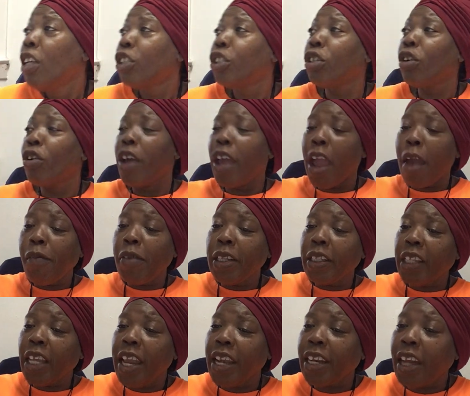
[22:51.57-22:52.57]
So
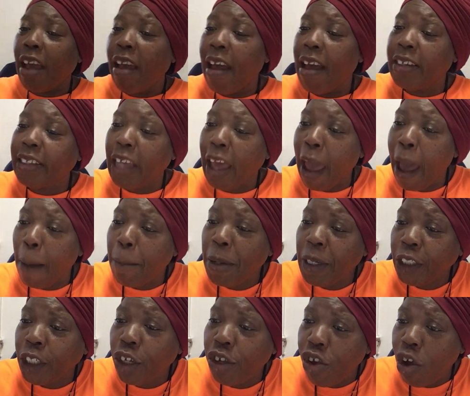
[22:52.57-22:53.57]
everything that has
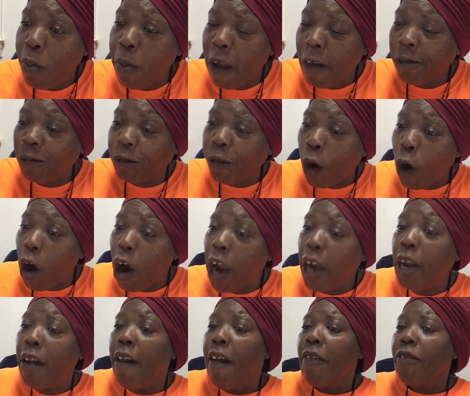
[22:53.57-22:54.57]
happened to you
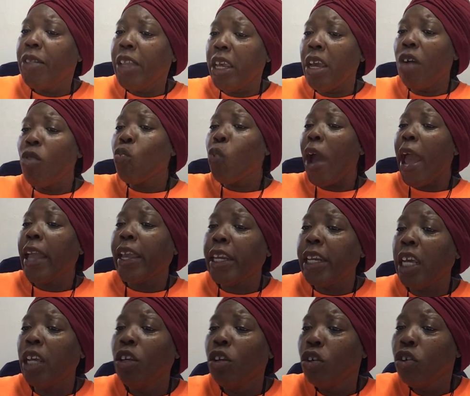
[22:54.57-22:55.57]
before the
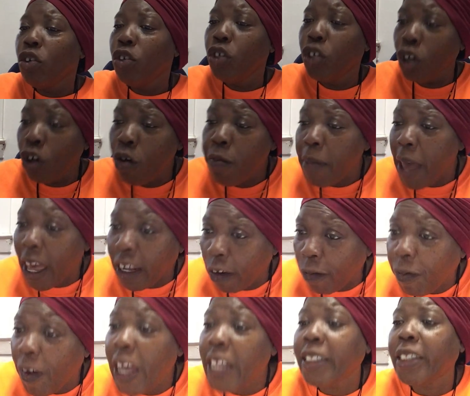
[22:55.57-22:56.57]
awakening, you
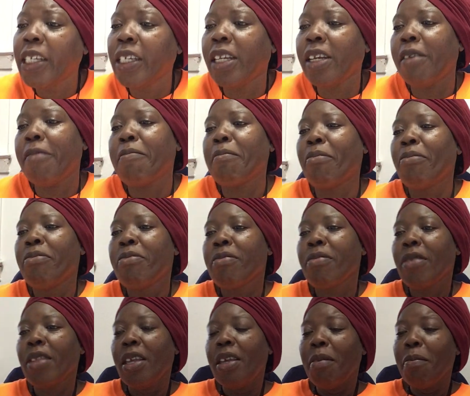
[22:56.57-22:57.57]
manifested it.
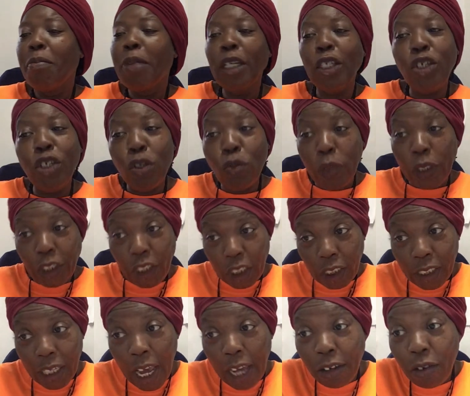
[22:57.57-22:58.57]
But you were
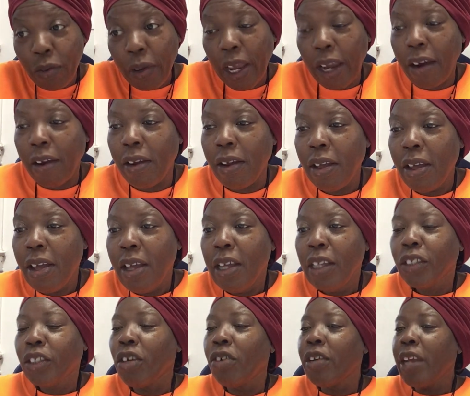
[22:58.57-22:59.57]
just not aware.
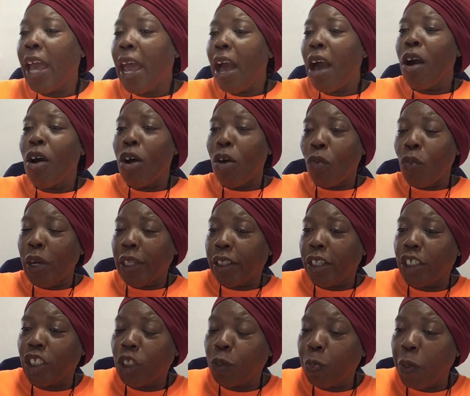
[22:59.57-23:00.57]
So now with
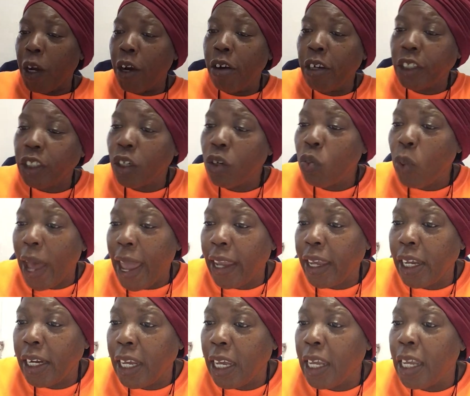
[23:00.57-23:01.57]
the spiritual
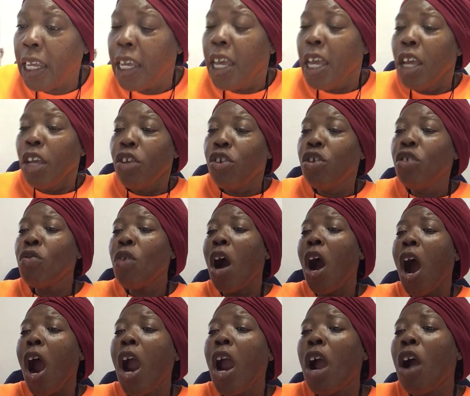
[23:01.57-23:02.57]
awakening, you are